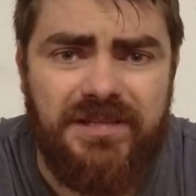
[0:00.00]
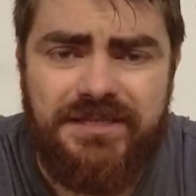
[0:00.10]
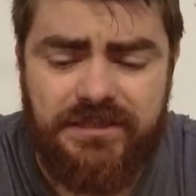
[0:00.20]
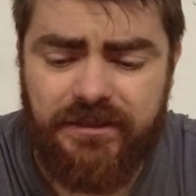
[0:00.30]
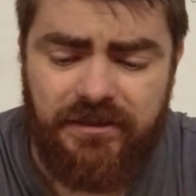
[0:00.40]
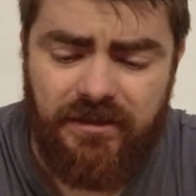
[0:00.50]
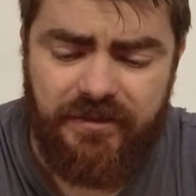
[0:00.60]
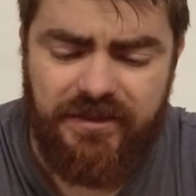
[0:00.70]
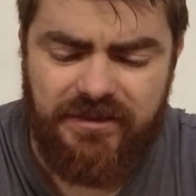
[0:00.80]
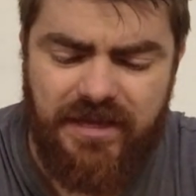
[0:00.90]
Easily. I
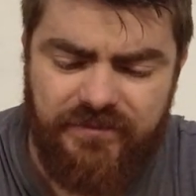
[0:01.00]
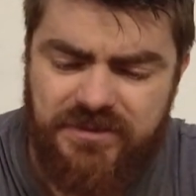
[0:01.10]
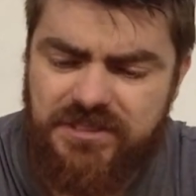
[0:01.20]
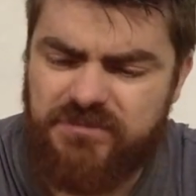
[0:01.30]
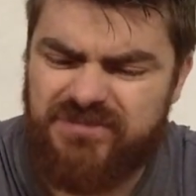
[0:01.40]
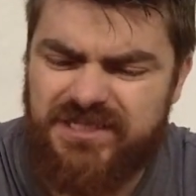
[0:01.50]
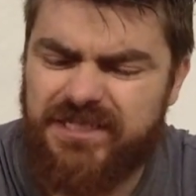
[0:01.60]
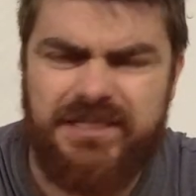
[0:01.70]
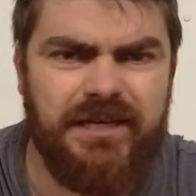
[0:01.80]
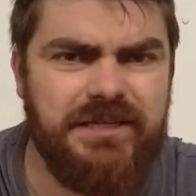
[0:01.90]
think Evans is
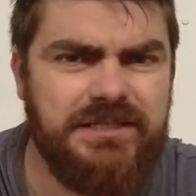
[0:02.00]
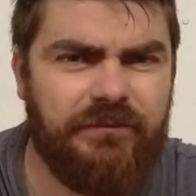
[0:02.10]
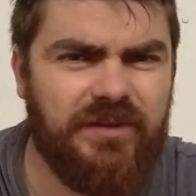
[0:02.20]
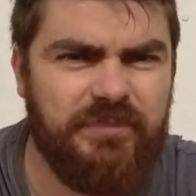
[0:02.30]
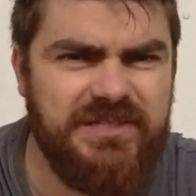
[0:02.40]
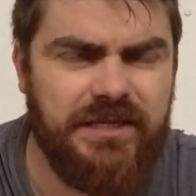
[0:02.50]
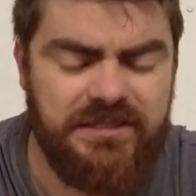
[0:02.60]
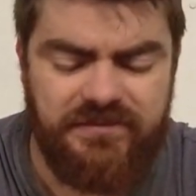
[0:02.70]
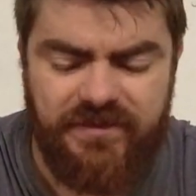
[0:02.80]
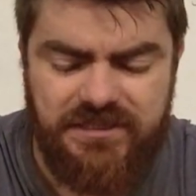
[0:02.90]

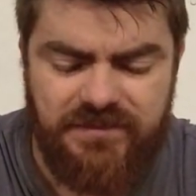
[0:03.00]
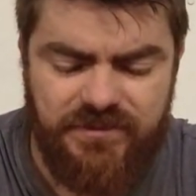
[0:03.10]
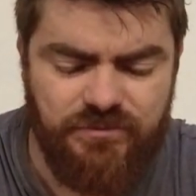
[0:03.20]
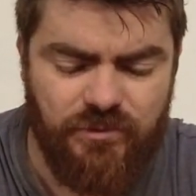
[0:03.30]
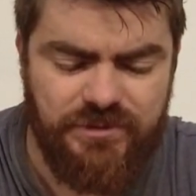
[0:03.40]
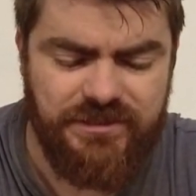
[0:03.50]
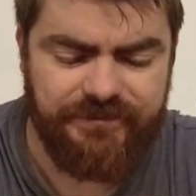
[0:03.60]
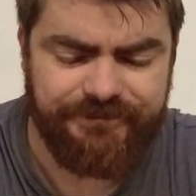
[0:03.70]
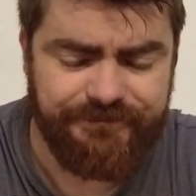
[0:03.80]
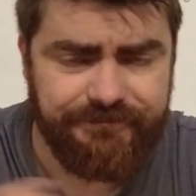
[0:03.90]
68–70% as effective as
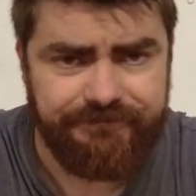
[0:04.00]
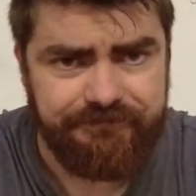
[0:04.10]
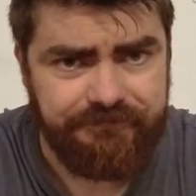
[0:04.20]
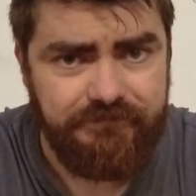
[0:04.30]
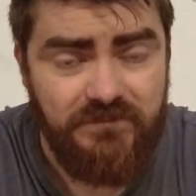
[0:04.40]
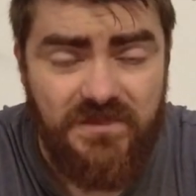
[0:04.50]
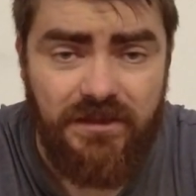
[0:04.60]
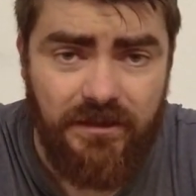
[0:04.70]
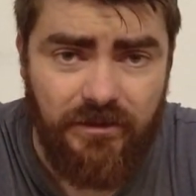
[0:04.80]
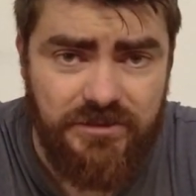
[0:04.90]
water.
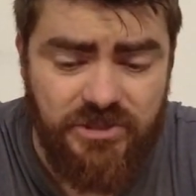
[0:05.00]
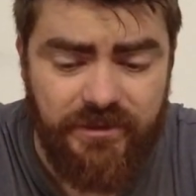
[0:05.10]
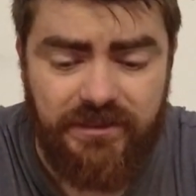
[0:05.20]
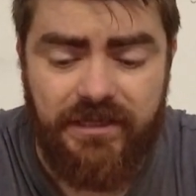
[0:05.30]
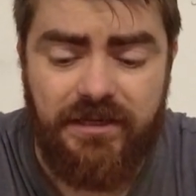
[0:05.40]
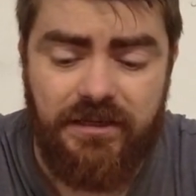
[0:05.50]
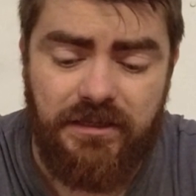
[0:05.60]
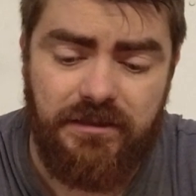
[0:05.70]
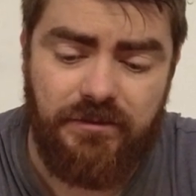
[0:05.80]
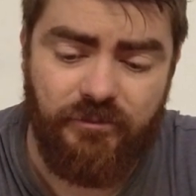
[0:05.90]
And consequently,
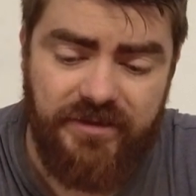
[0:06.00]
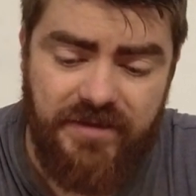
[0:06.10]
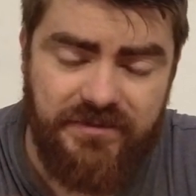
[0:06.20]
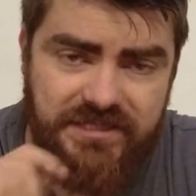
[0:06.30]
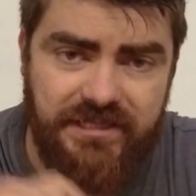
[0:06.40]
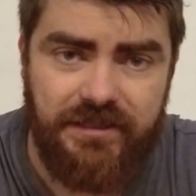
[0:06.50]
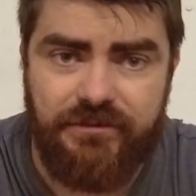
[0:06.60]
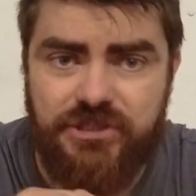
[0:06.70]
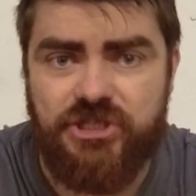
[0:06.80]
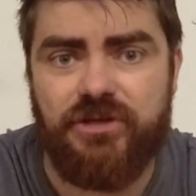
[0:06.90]
with Evans in it,
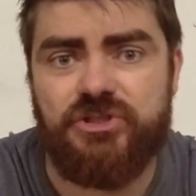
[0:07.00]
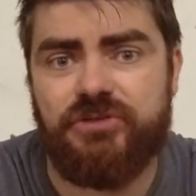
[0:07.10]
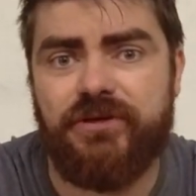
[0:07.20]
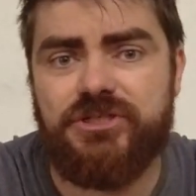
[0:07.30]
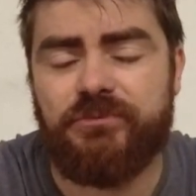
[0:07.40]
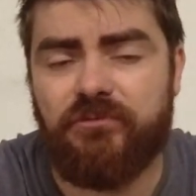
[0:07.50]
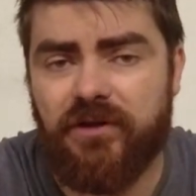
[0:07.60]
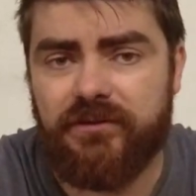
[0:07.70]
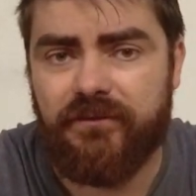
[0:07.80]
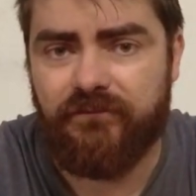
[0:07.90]
there is a chance your engine will
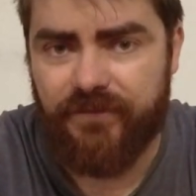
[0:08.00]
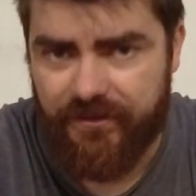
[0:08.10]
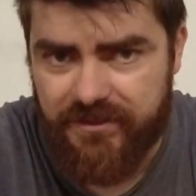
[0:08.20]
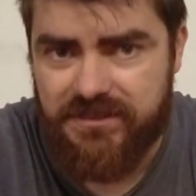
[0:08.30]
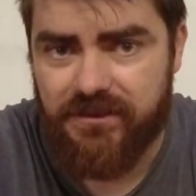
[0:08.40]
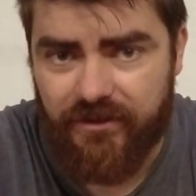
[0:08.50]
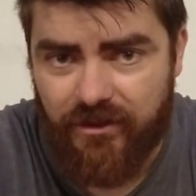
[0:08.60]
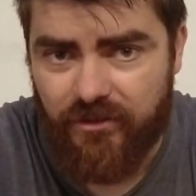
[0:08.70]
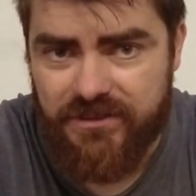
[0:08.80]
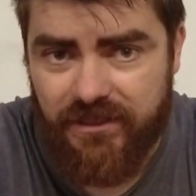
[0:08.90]
run very
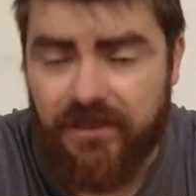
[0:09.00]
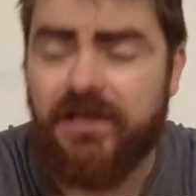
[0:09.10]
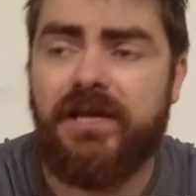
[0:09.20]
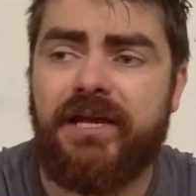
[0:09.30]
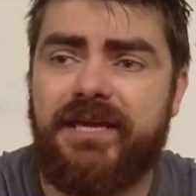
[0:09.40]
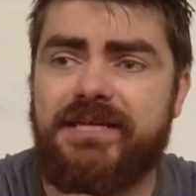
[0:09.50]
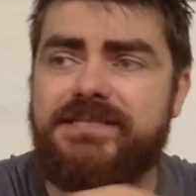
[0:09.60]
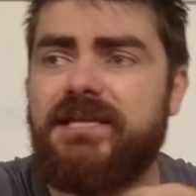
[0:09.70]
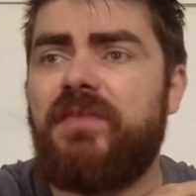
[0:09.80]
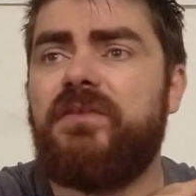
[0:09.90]
slightly hotter. It
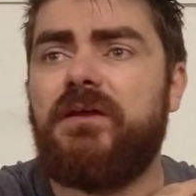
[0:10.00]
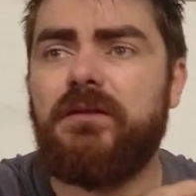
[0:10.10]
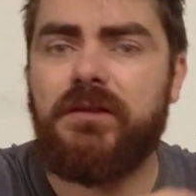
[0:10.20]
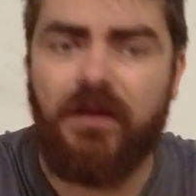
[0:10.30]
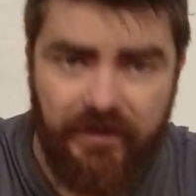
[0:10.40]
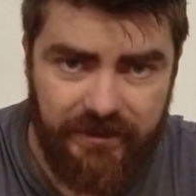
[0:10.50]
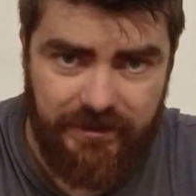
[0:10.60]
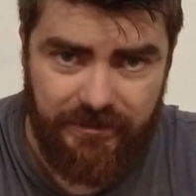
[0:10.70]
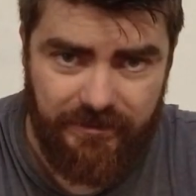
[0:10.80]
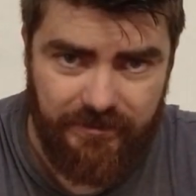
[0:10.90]
is nothing
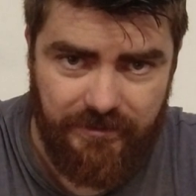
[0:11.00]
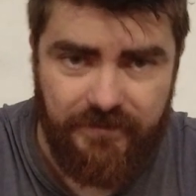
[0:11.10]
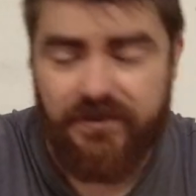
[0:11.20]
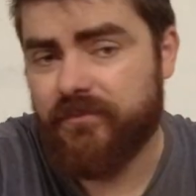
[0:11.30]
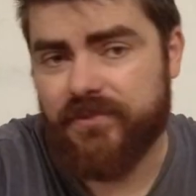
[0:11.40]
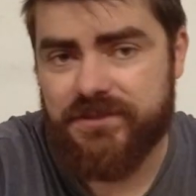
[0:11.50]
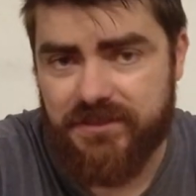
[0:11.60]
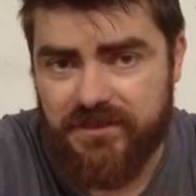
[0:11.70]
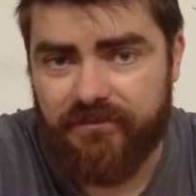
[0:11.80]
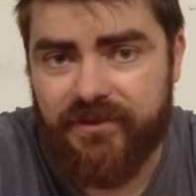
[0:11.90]
like the numbers
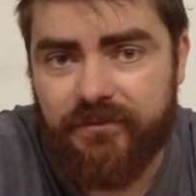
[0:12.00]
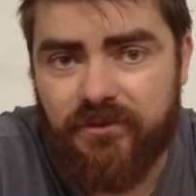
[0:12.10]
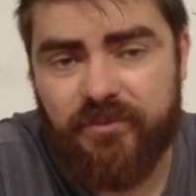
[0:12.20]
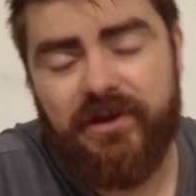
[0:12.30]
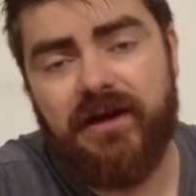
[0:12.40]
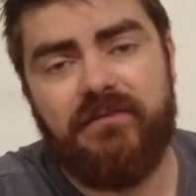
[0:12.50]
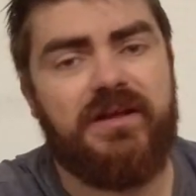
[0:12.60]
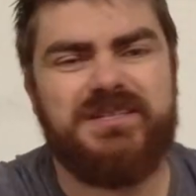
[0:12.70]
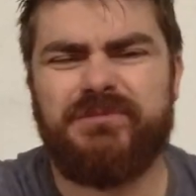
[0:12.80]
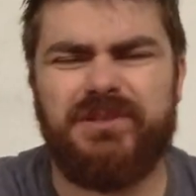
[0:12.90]
that some people have put out
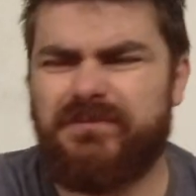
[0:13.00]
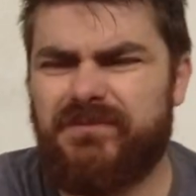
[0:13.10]
there. Some